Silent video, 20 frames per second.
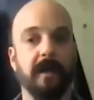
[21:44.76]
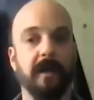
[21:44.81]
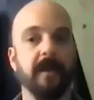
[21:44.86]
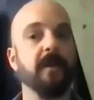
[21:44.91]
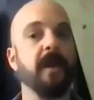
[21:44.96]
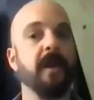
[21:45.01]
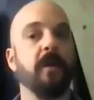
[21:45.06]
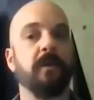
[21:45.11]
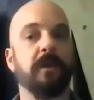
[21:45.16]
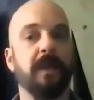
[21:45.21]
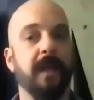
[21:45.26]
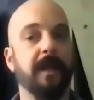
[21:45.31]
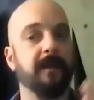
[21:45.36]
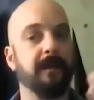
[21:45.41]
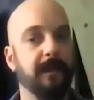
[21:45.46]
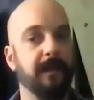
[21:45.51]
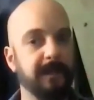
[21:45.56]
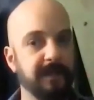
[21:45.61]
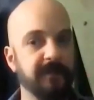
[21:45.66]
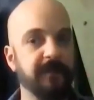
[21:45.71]
like, okay, well,
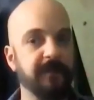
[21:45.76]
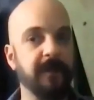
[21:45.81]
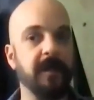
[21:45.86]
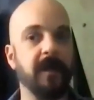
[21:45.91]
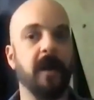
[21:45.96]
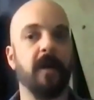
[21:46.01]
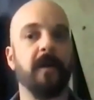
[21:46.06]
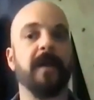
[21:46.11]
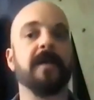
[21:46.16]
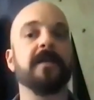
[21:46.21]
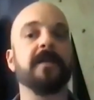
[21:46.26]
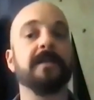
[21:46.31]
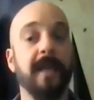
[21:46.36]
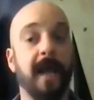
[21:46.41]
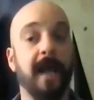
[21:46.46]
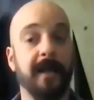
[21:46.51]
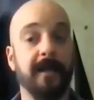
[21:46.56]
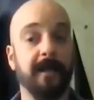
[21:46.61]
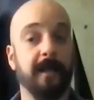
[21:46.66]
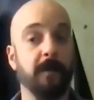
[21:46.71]
like let's figure out
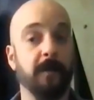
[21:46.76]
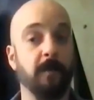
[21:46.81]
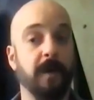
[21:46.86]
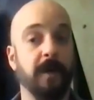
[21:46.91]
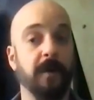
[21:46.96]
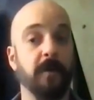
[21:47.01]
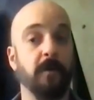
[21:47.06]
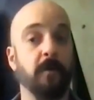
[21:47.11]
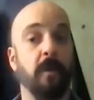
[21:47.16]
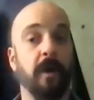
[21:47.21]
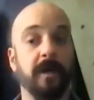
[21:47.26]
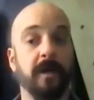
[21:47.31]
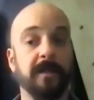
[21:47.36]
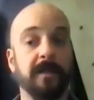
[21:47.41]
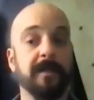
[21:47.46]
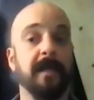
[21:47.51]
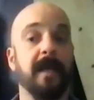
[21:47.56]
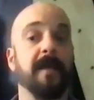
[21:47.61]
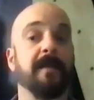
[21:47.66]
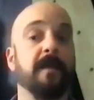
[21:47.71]
exactly what you
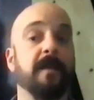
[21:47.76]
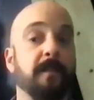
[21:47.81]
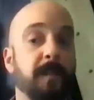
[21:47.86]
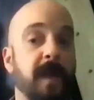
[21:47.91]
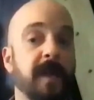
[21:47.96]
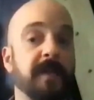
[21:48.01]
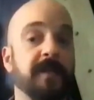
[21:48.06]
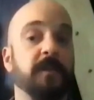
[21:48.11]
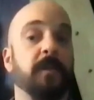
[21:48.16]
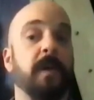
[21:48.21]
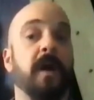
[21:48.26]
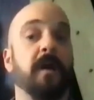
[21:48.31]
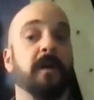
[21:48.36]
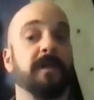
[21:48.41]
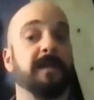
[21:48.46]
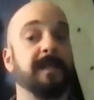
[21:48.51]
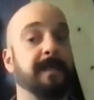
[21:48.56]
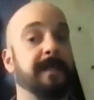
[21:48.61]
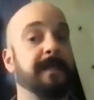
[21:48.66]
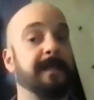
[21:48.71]
want and the best
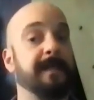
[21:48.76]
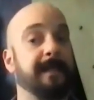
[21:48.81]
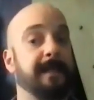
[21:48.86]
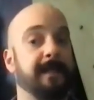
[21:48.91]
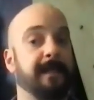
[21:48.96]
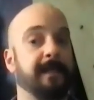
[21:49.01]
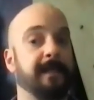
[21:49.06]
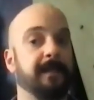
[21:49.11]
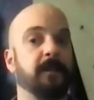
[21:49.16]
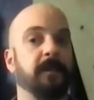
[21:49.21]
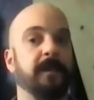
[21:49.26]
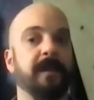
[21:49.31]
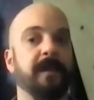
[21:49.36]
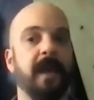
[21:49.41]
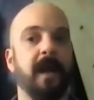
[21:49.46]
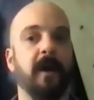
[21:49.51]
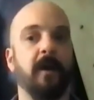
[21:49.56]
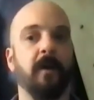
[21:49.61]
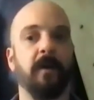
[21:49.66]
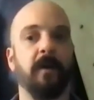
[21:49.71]
route to get it
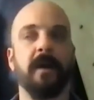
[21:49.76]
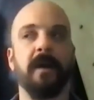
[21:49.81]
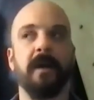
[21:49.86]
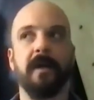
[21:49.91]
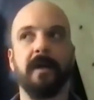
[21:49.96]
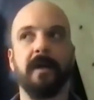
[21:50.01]
without